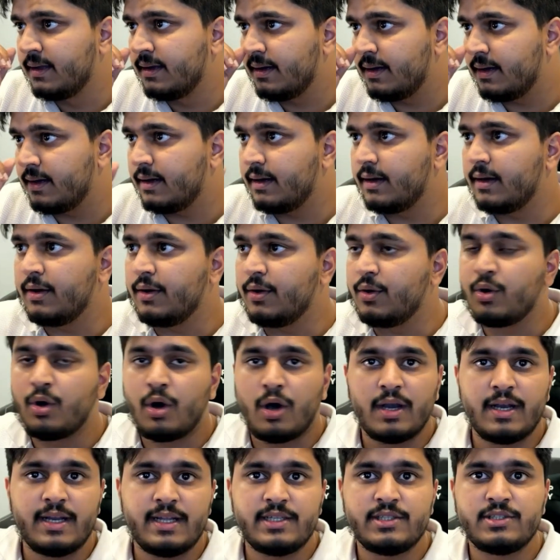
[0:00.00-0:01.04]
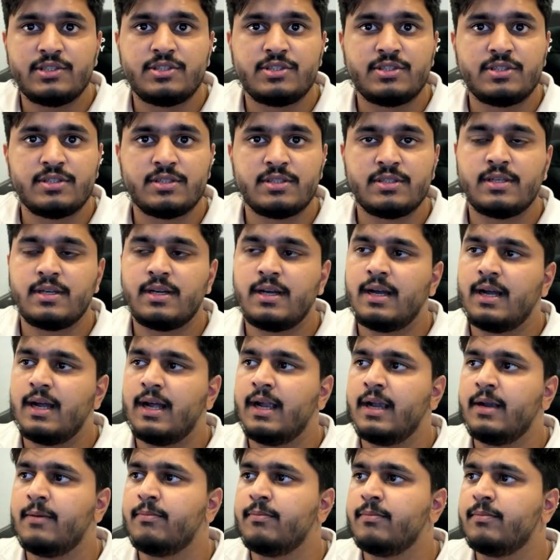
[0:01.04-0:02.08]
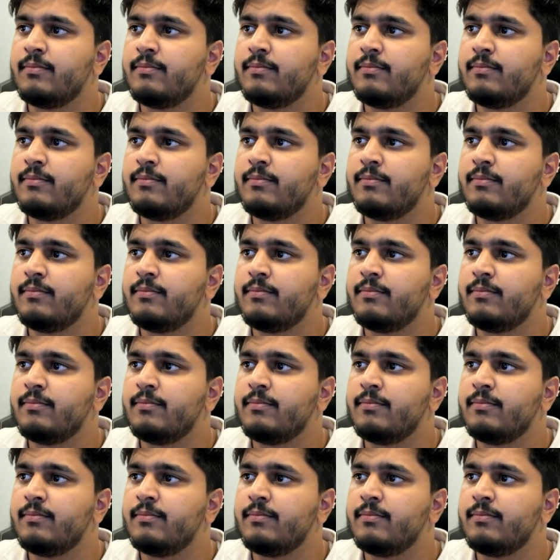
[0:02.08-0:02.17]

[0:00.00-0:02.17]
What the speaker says: knowledge, and